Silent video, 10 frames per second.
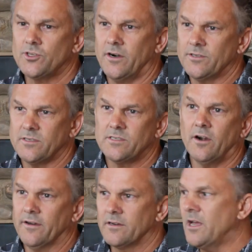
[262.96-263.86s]
discharges
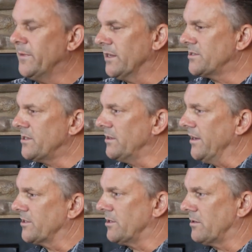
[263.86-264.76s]
started coming into the
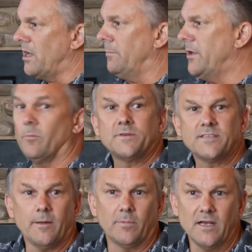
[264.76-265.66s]
lake to help
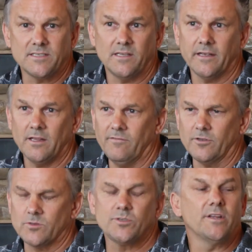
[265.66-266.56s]
stabilize lake
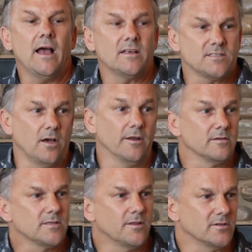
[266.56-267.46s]
levels, which it has
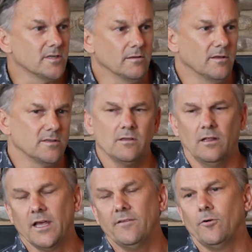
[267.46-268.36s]
done. So there's a
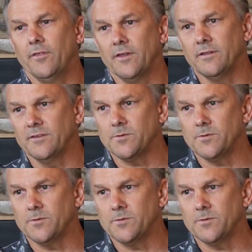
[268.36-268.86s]
level that